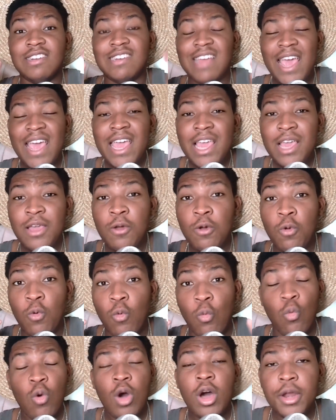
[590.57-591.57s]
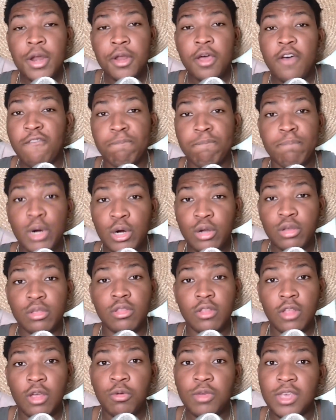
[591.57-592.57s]
day 1 of birth
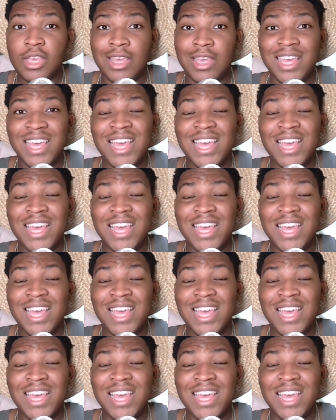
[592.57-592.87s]
Loki,